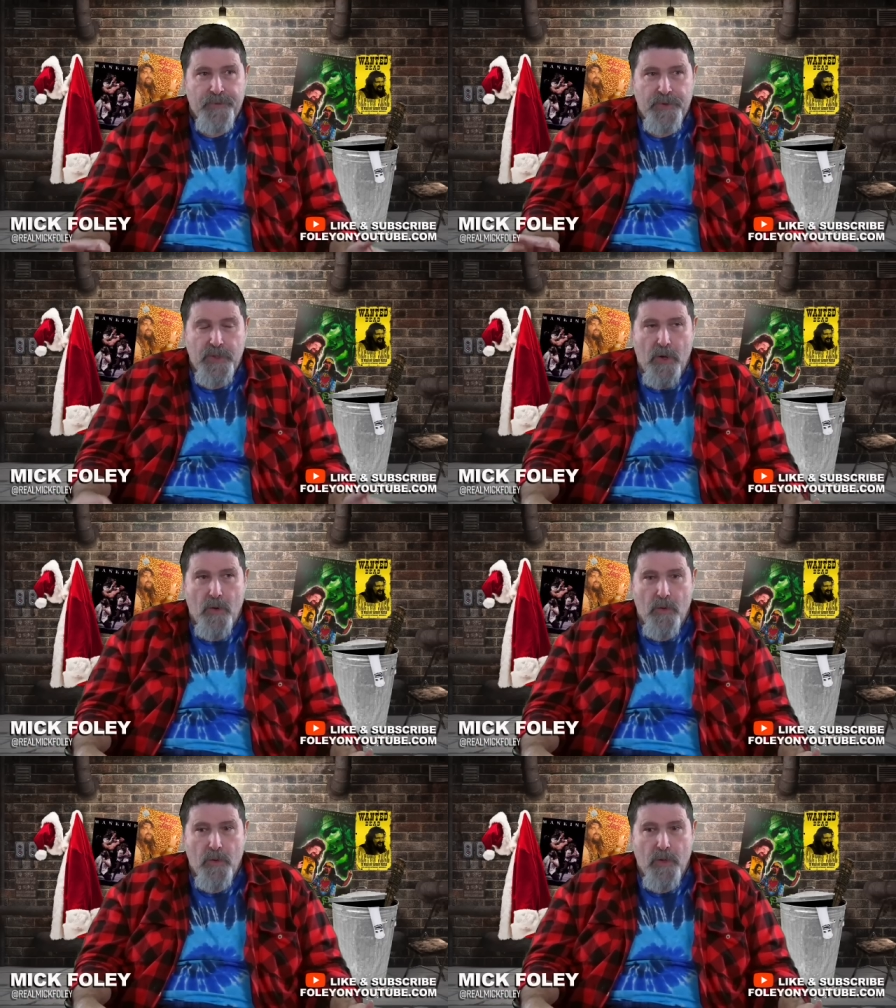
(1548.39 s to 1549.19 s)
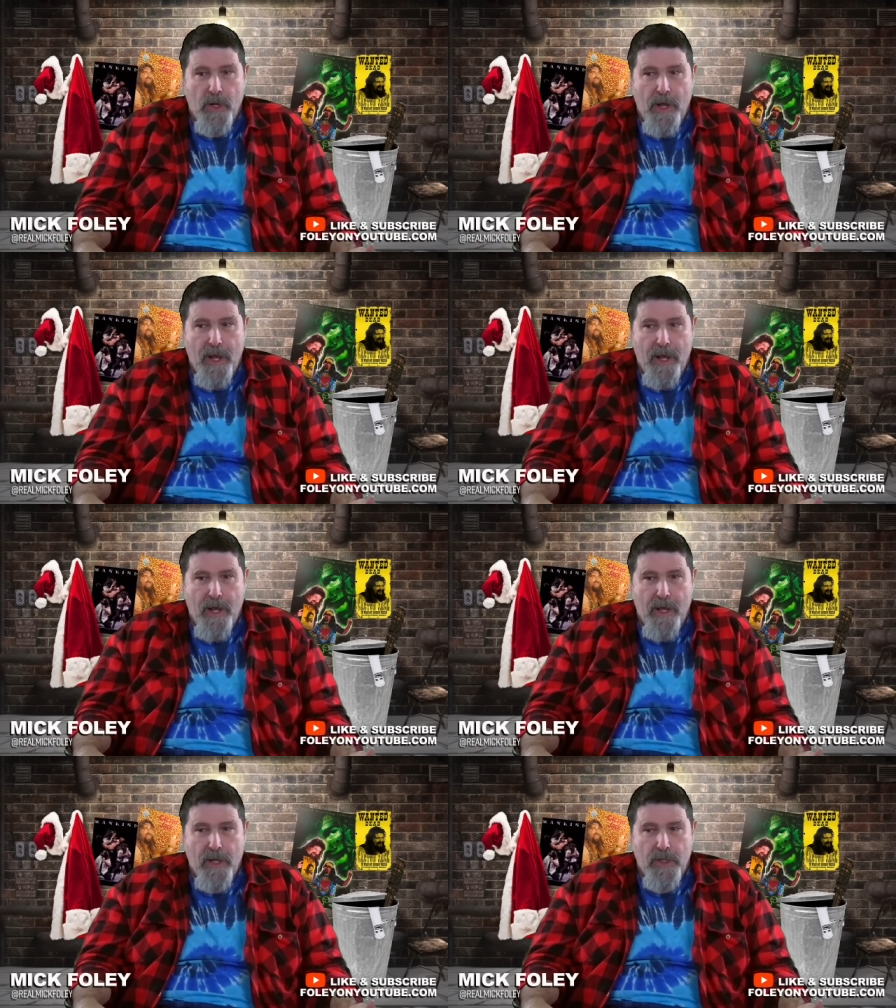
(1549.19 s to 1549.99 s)
So,
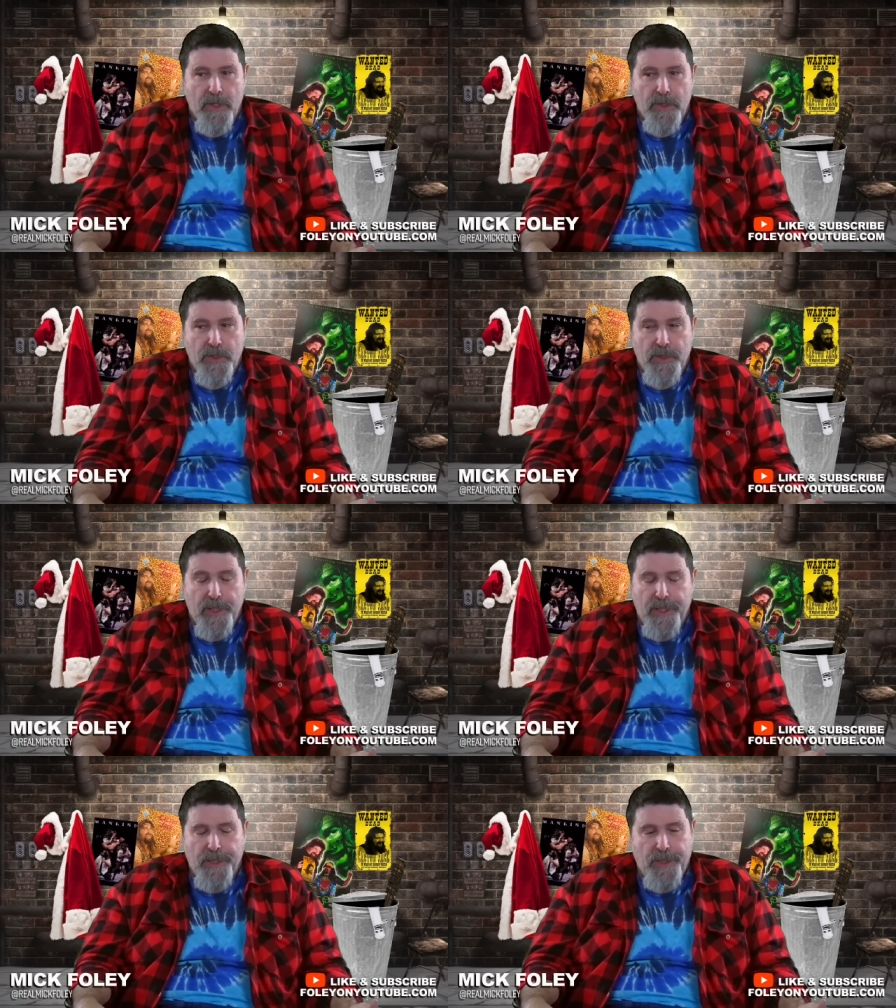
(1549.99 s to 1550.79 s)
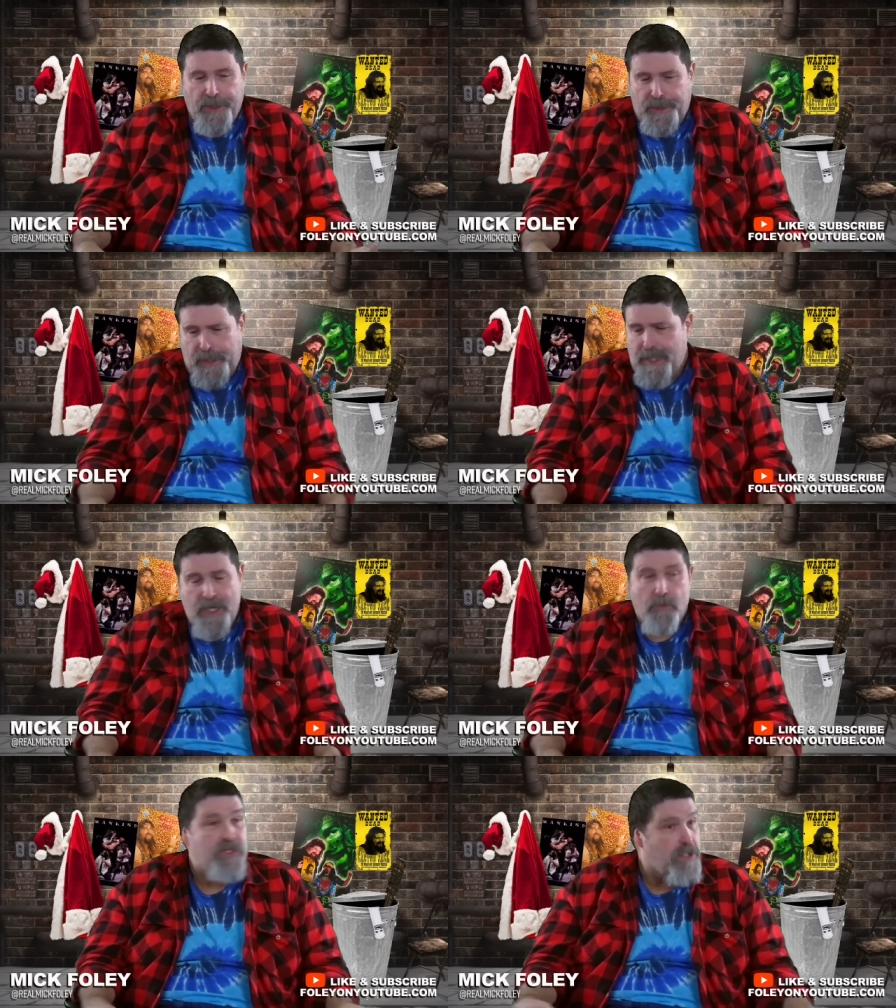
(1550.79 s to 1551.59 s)
uh, and
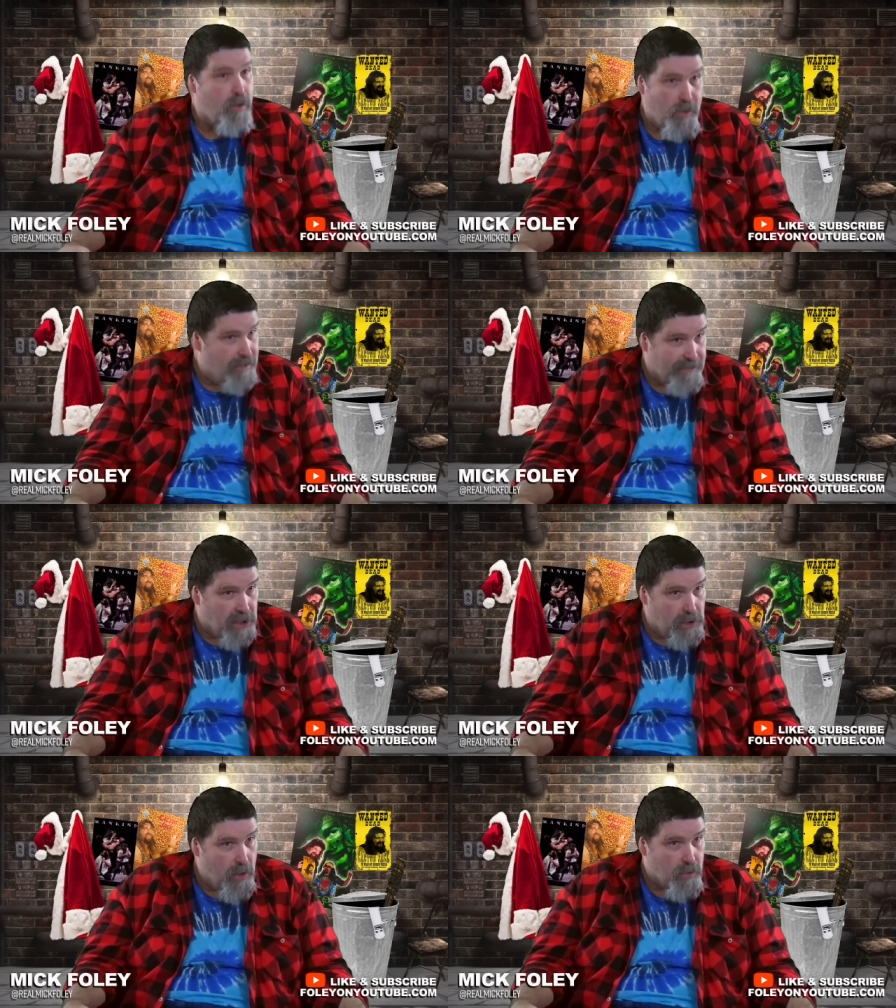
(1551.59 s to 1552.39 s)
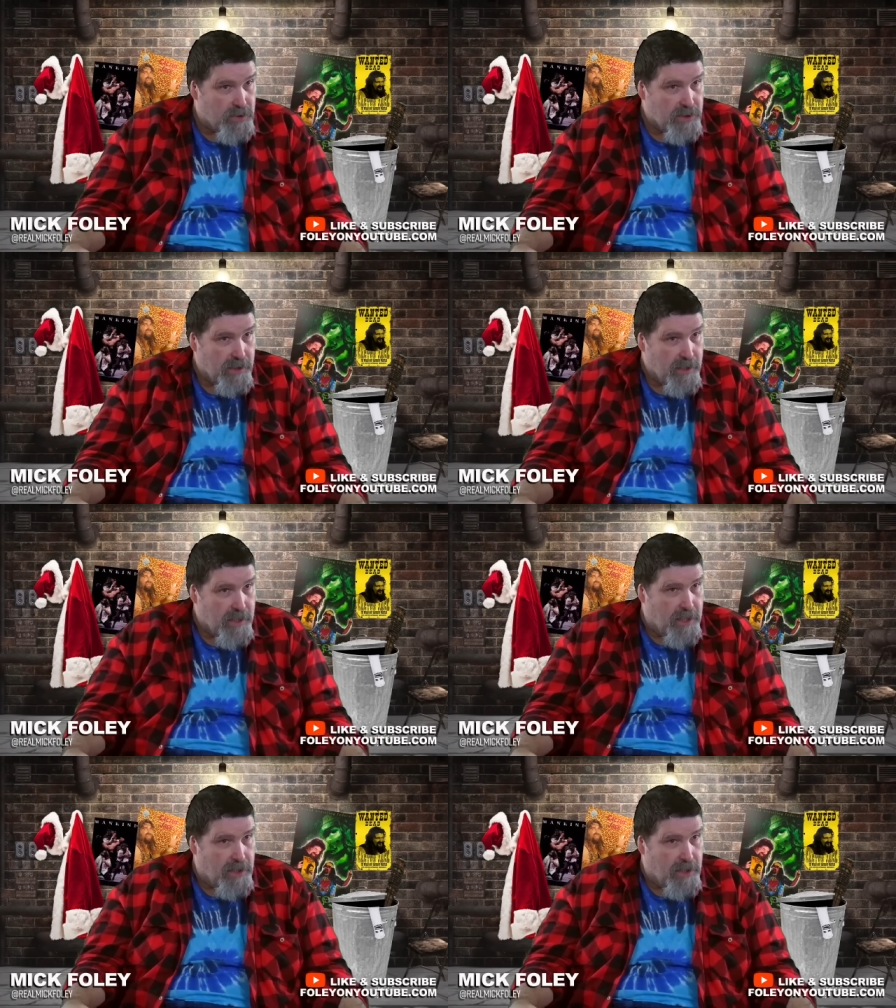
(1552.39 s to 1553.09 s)
there was no one even close. Right.